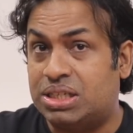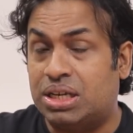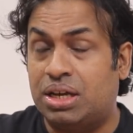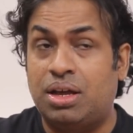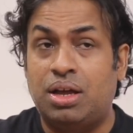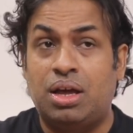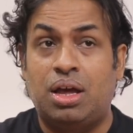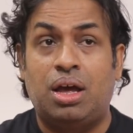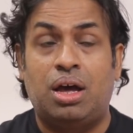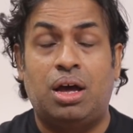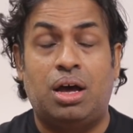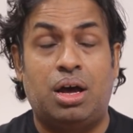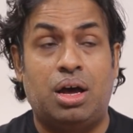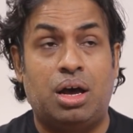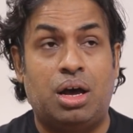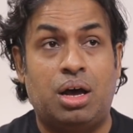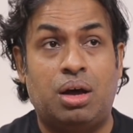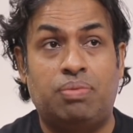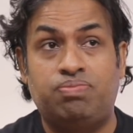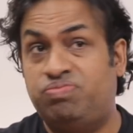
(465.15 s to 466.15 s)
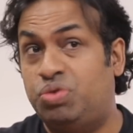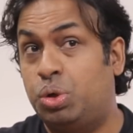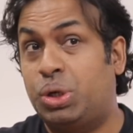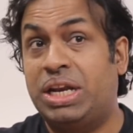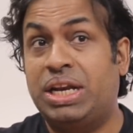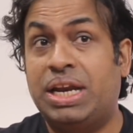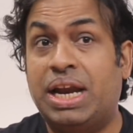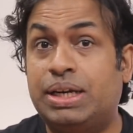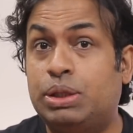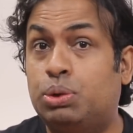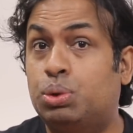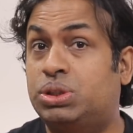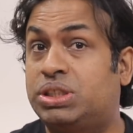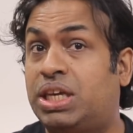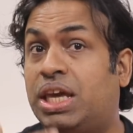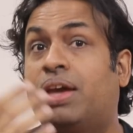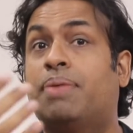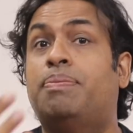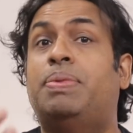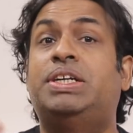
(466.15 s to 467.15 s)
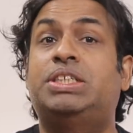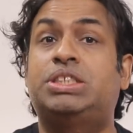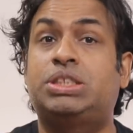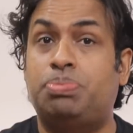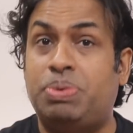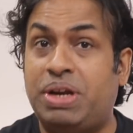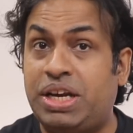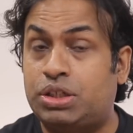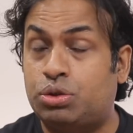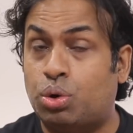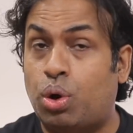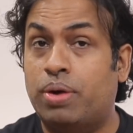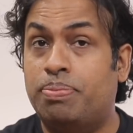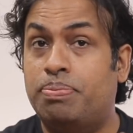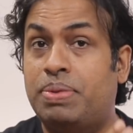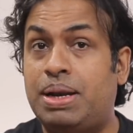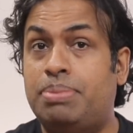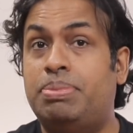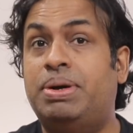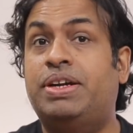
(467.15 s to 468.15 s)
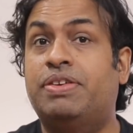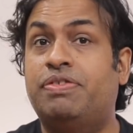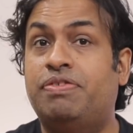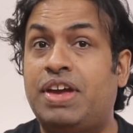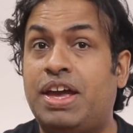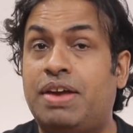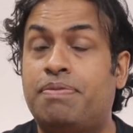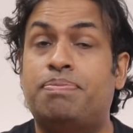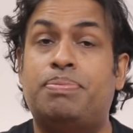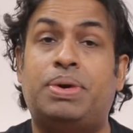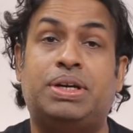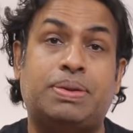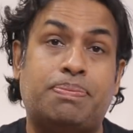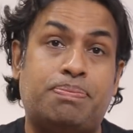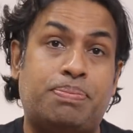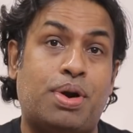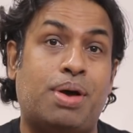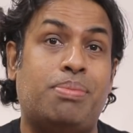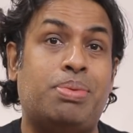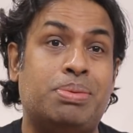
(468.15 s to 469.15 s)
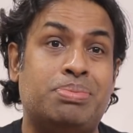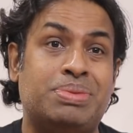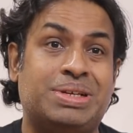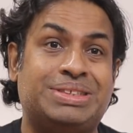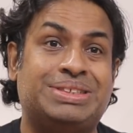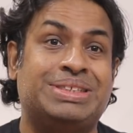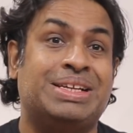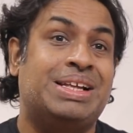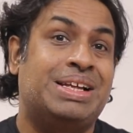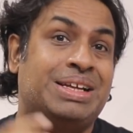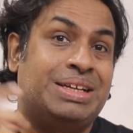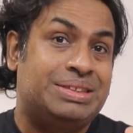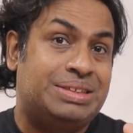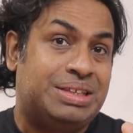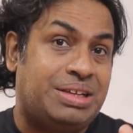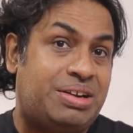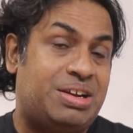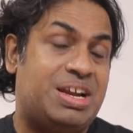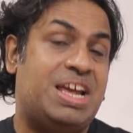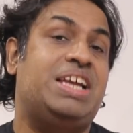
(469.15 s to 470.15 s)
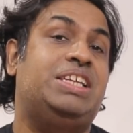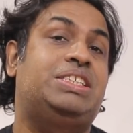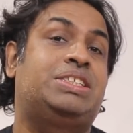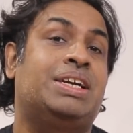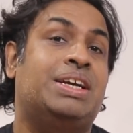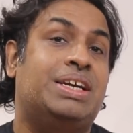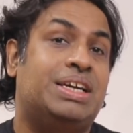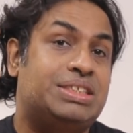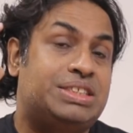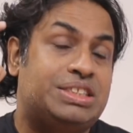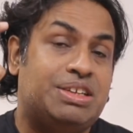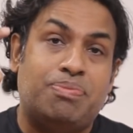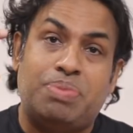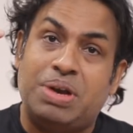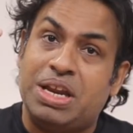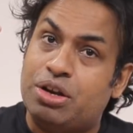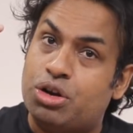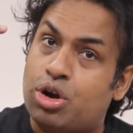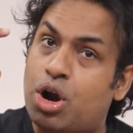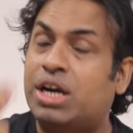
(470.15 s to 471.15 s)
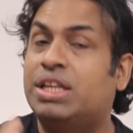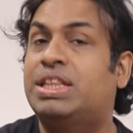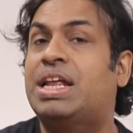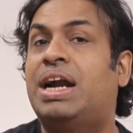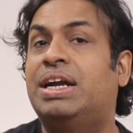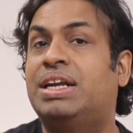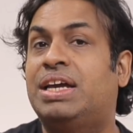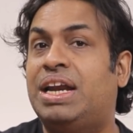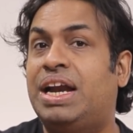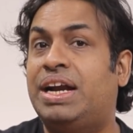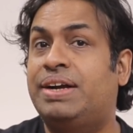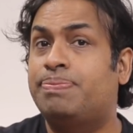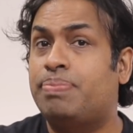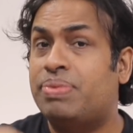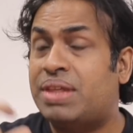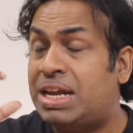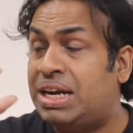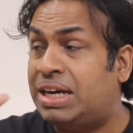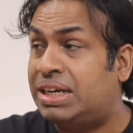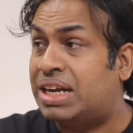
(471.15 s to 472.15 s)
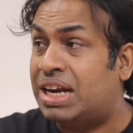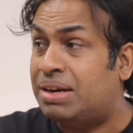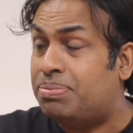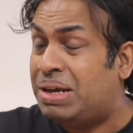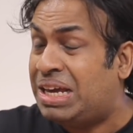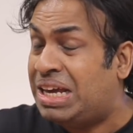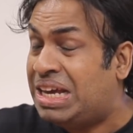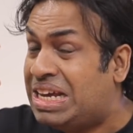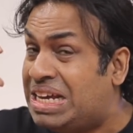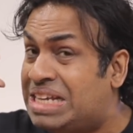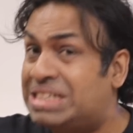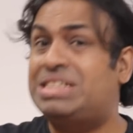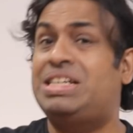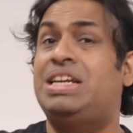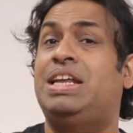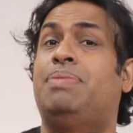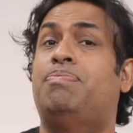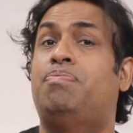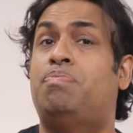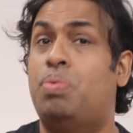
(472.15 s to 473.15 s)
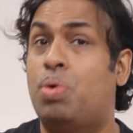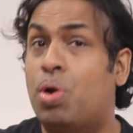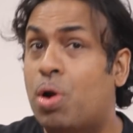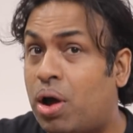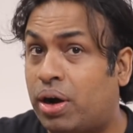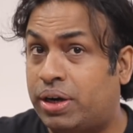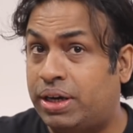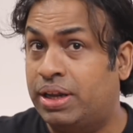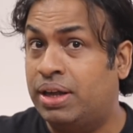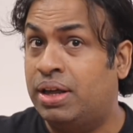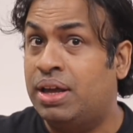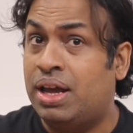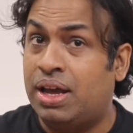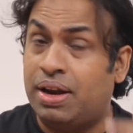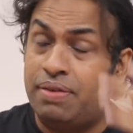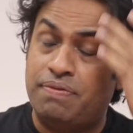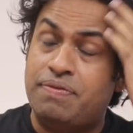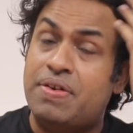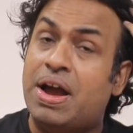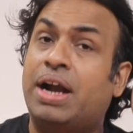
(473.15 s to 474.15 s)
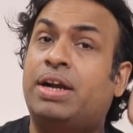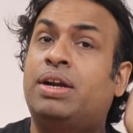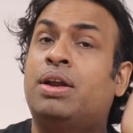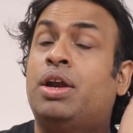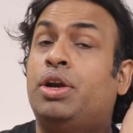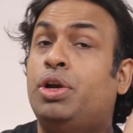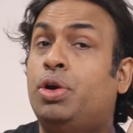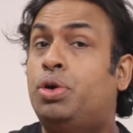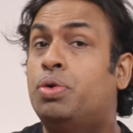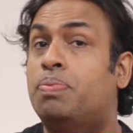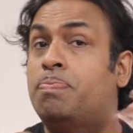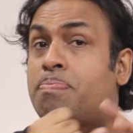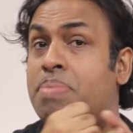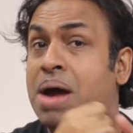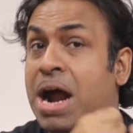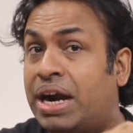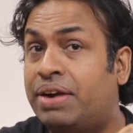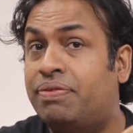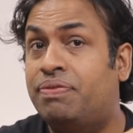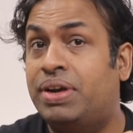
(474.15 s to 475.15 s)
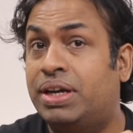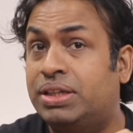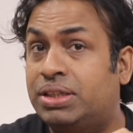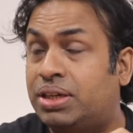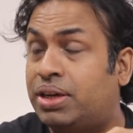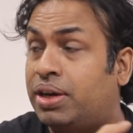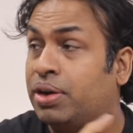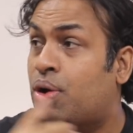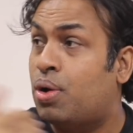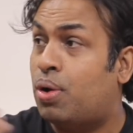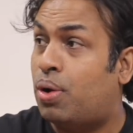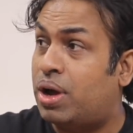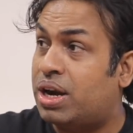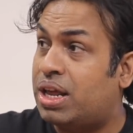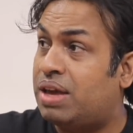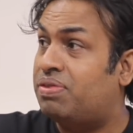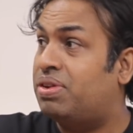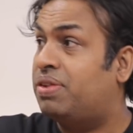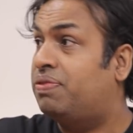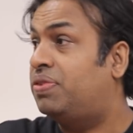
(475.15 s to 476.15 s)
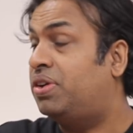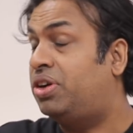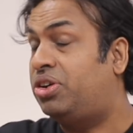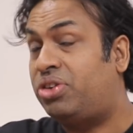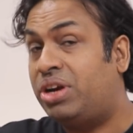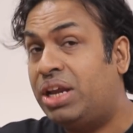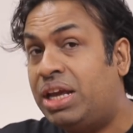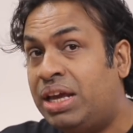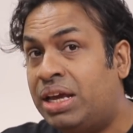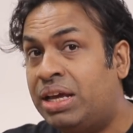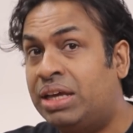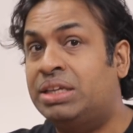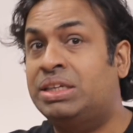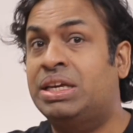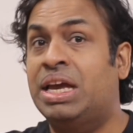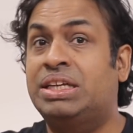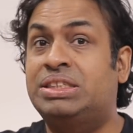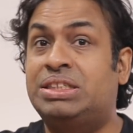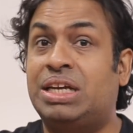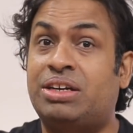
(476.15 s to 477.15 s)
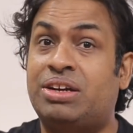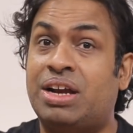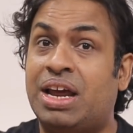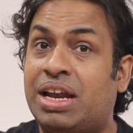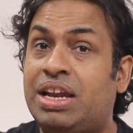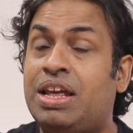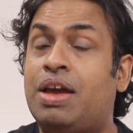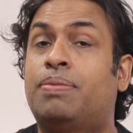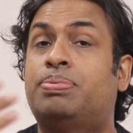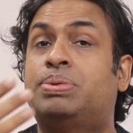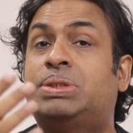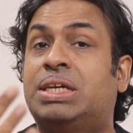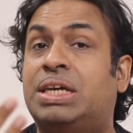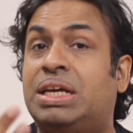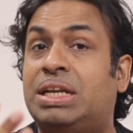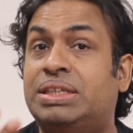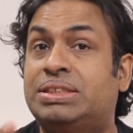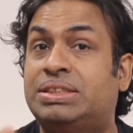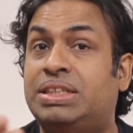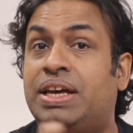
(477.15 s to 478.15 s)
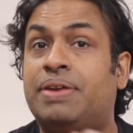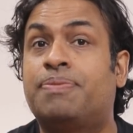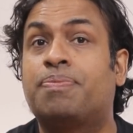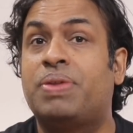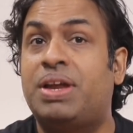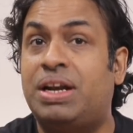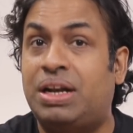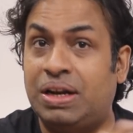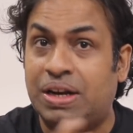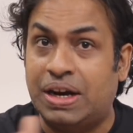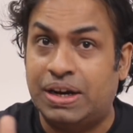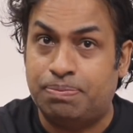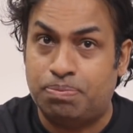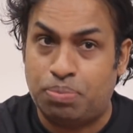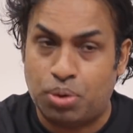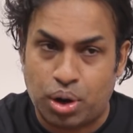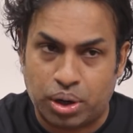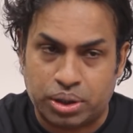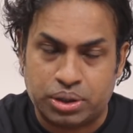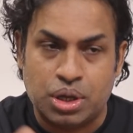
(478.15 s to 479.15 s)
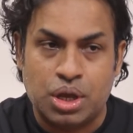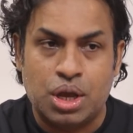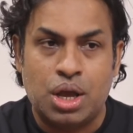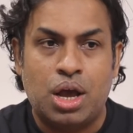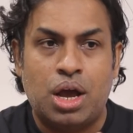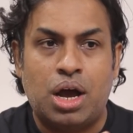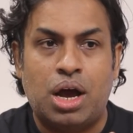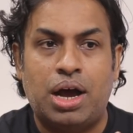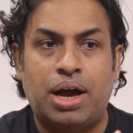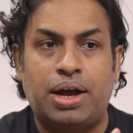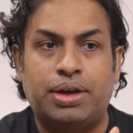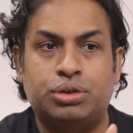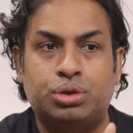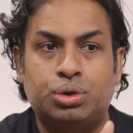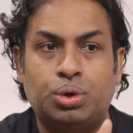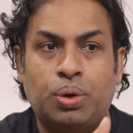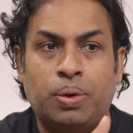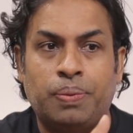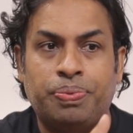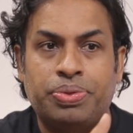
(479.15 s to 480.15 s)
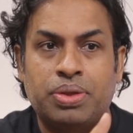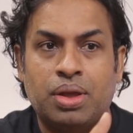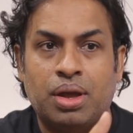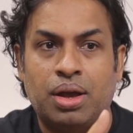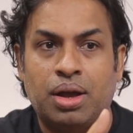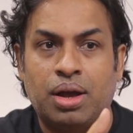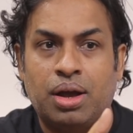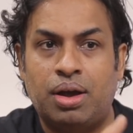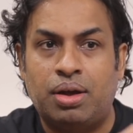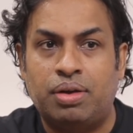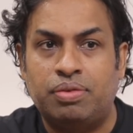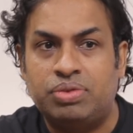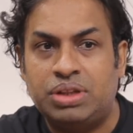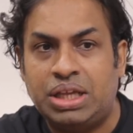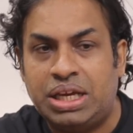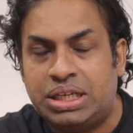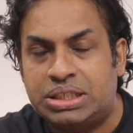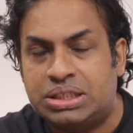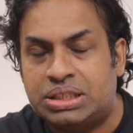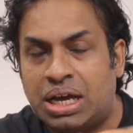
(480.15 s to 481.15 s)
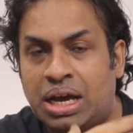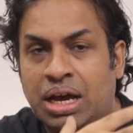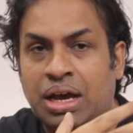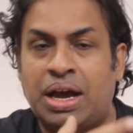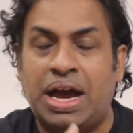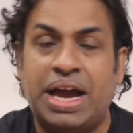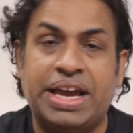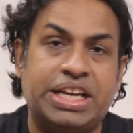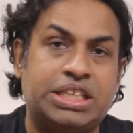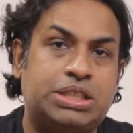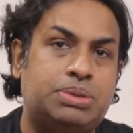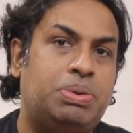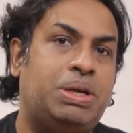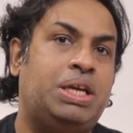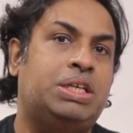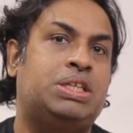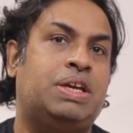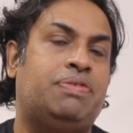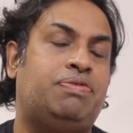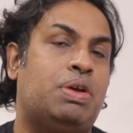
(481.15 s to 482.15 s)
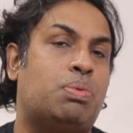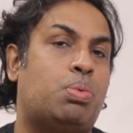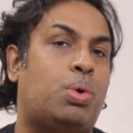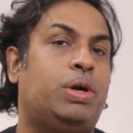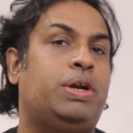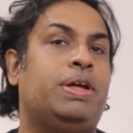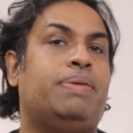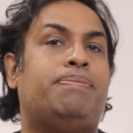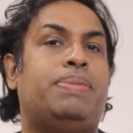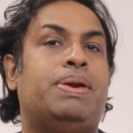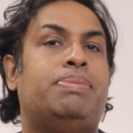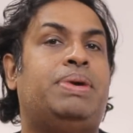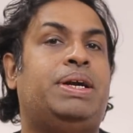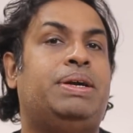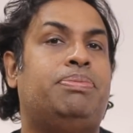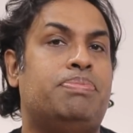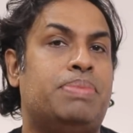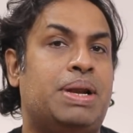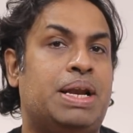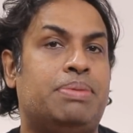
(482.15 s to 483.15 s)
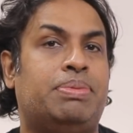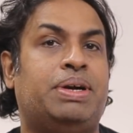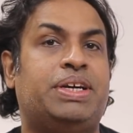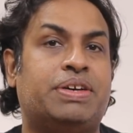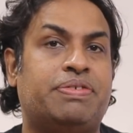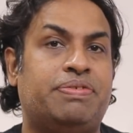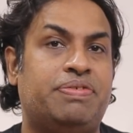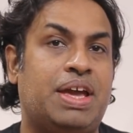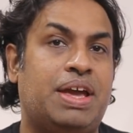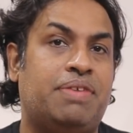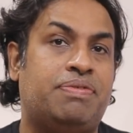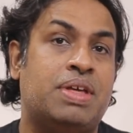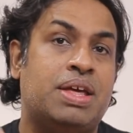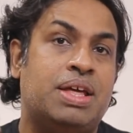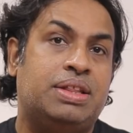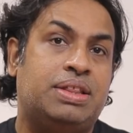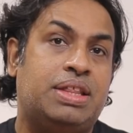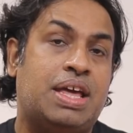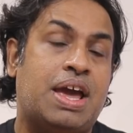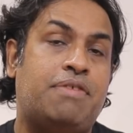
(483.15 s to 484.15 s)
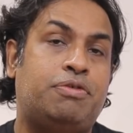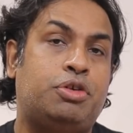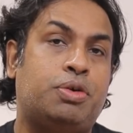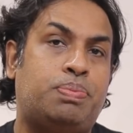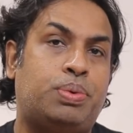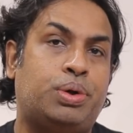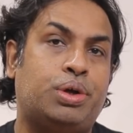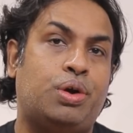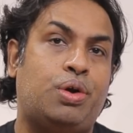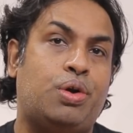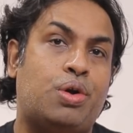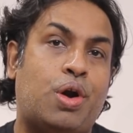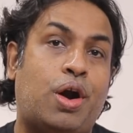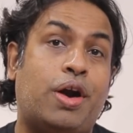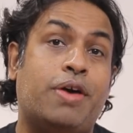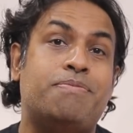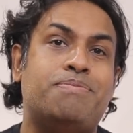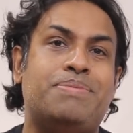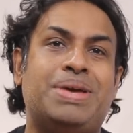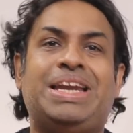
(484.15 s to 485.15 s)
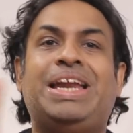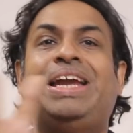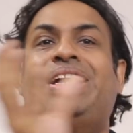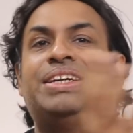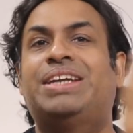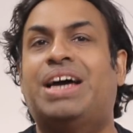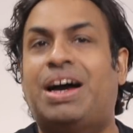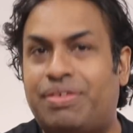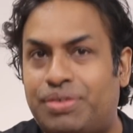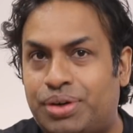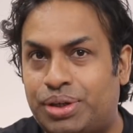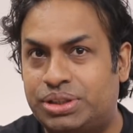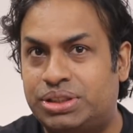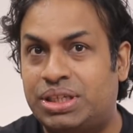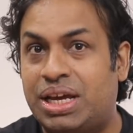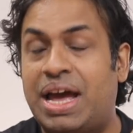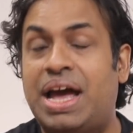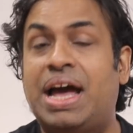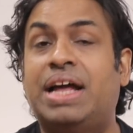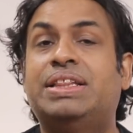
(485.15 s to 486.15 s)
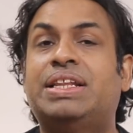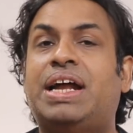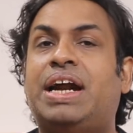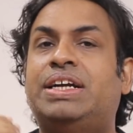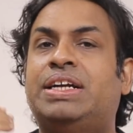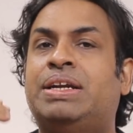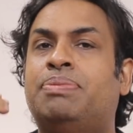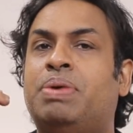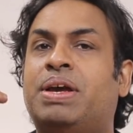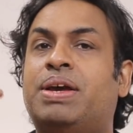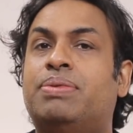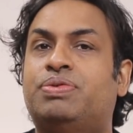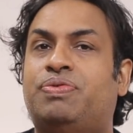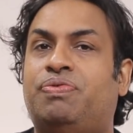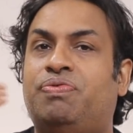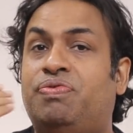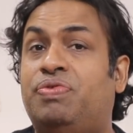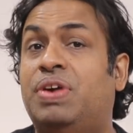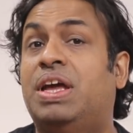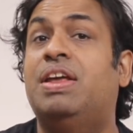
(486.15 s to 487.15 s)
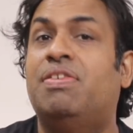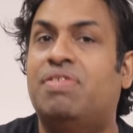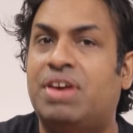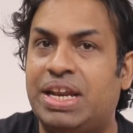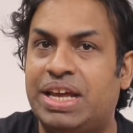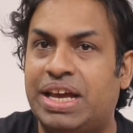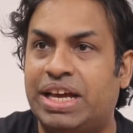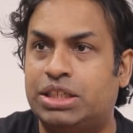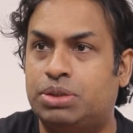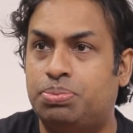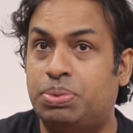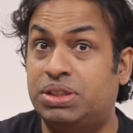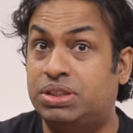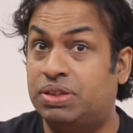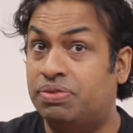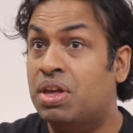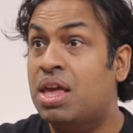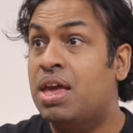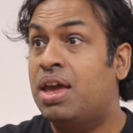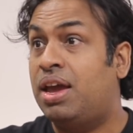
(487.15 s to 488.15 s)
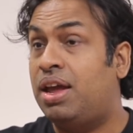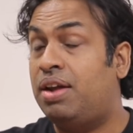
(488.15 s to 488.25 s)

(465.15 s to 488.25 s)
You can get those gigabit speeds on millimeter wave. But the problem is the range is simply not that great, and it can be easily blocked. In fact, due to bad weather or even if a tree, etc., any obstacle is there, it will get blocked. So these ISPs, if they want to implement millimeter wave, they have to put a lot of mini towers, and that becomes very, very expensive.